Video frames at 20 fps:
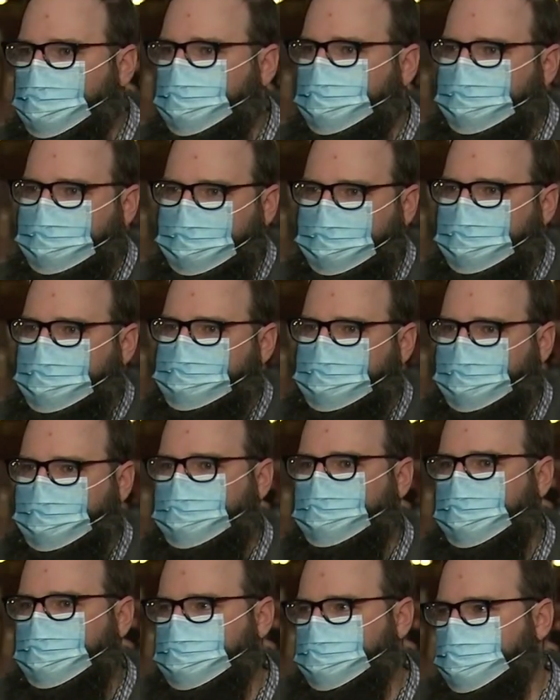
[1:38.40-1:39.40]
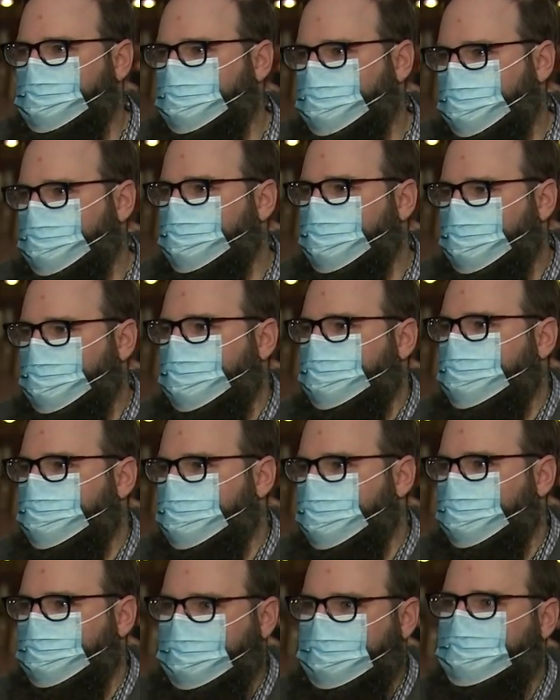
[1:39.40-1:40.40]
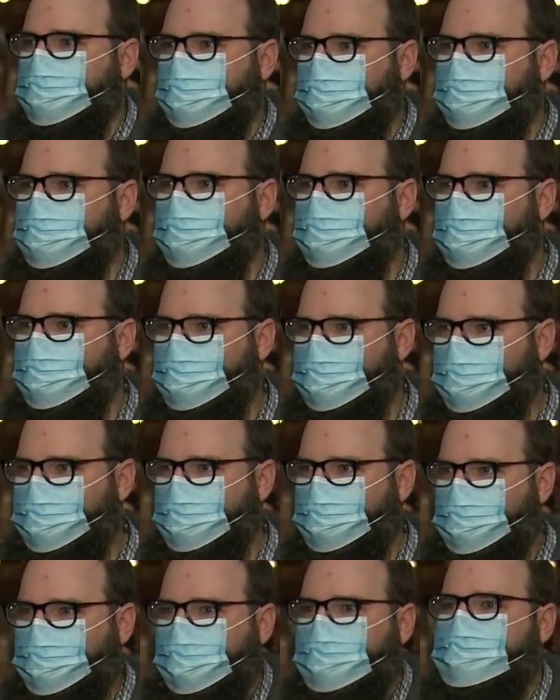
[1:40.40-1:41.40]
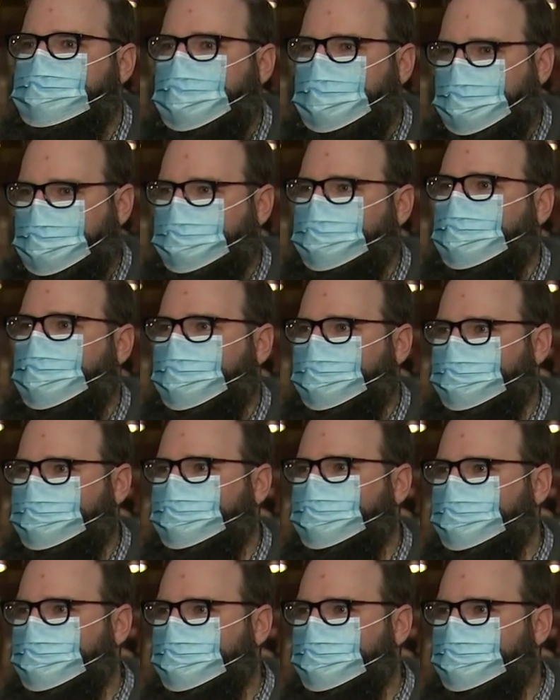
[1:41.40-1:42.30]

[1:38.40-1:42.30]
All those decisions, we, we want the building to retain that